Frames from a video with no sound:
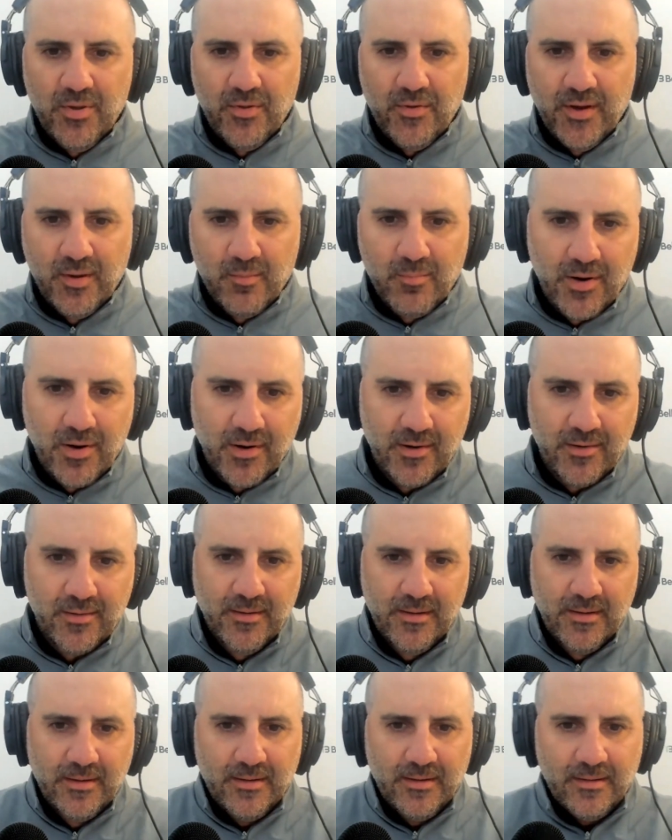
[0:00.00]
building
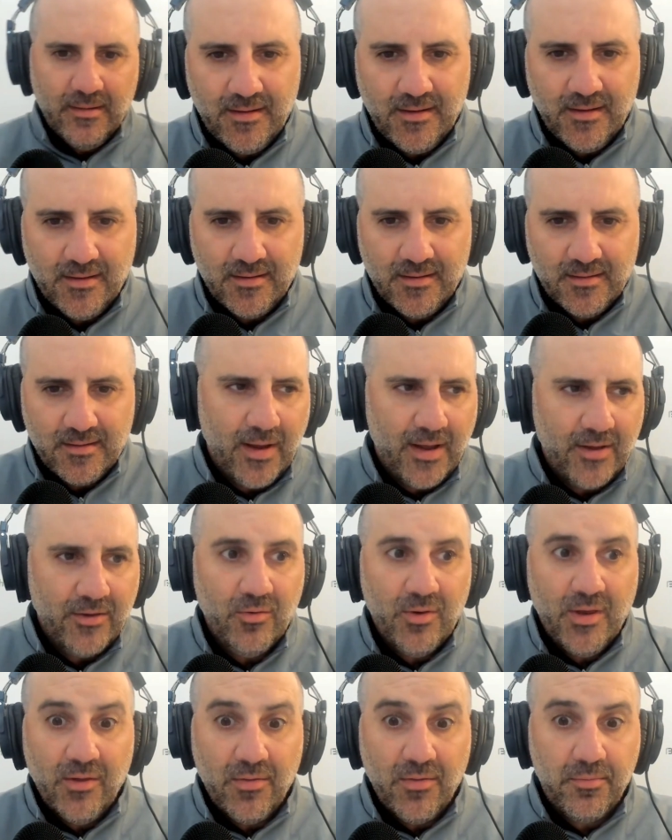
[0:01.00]
part and how
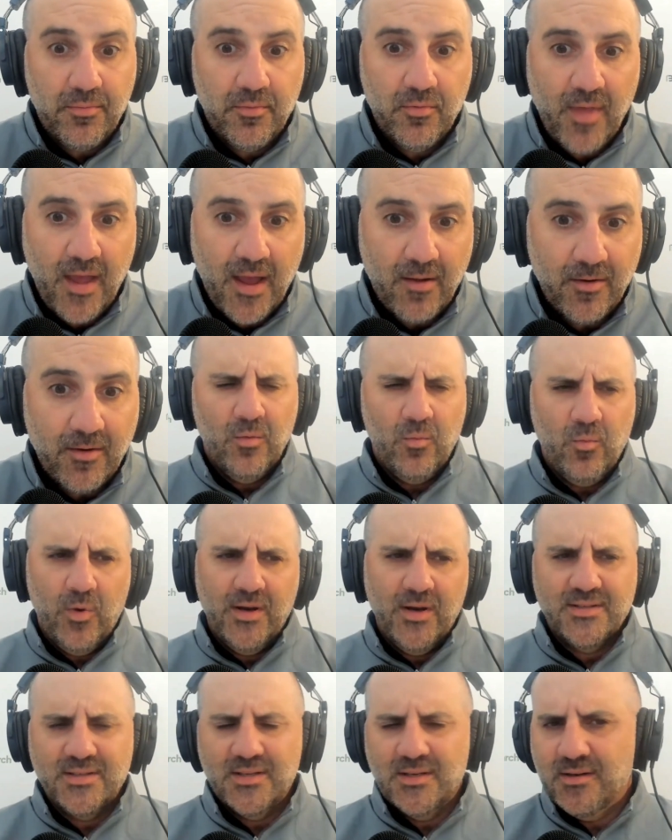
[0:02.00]
you get through that?
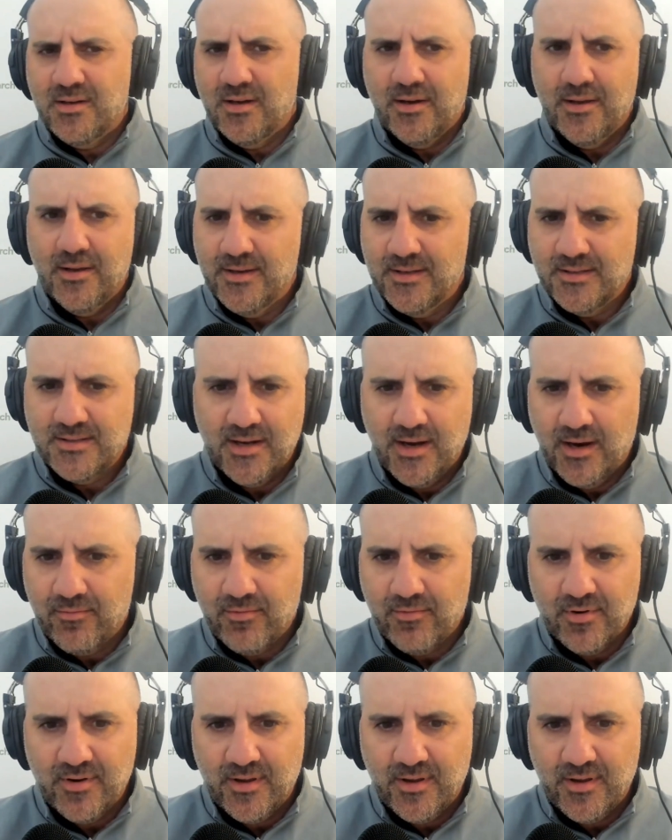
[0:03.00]
When is it done? Is it ever